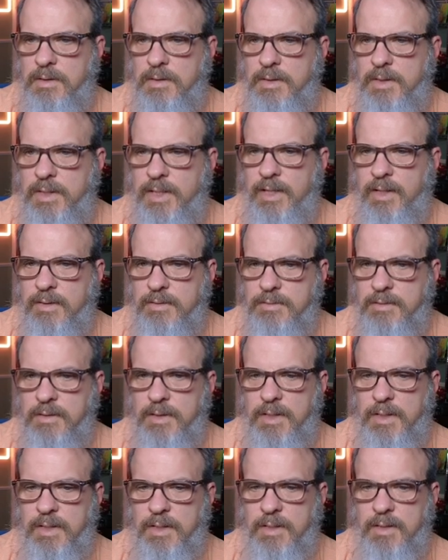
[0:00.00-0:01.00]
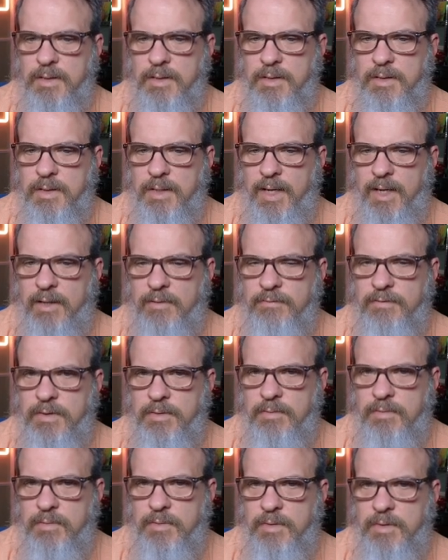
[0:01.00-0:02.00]
Yeah,
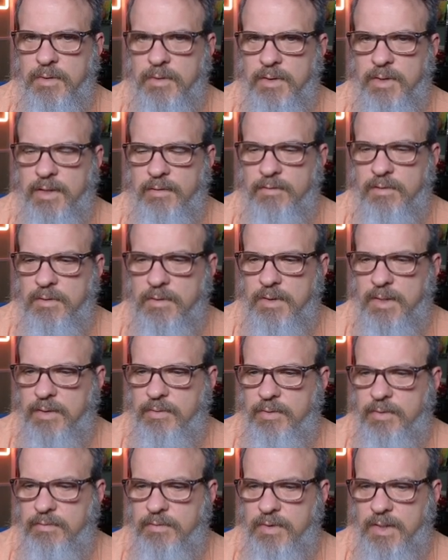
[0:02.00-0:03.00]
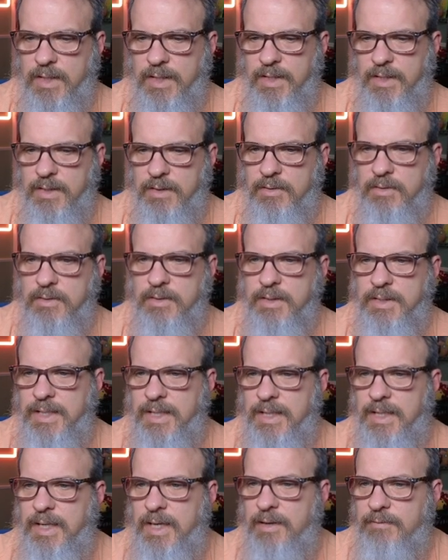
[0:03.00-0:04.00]
Alva will level. However, I
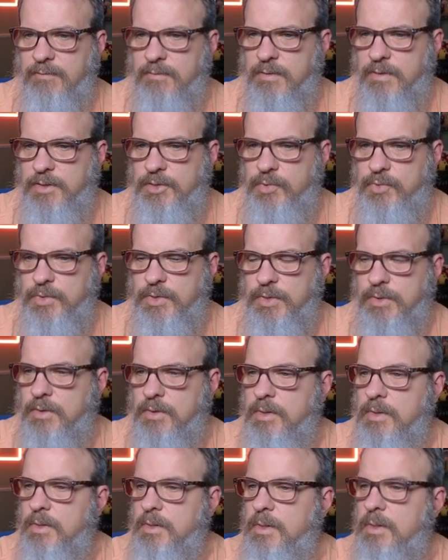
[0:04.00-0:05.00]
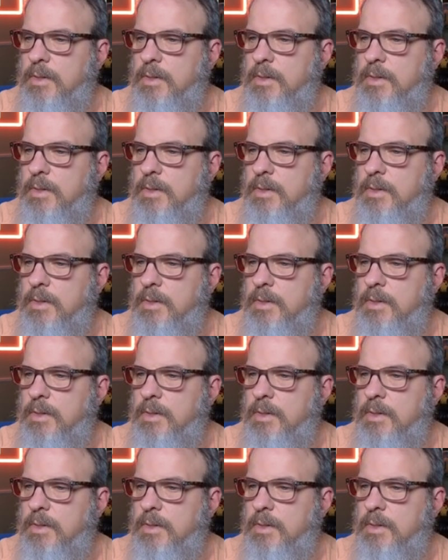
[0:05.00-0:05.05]
hardly ever use her.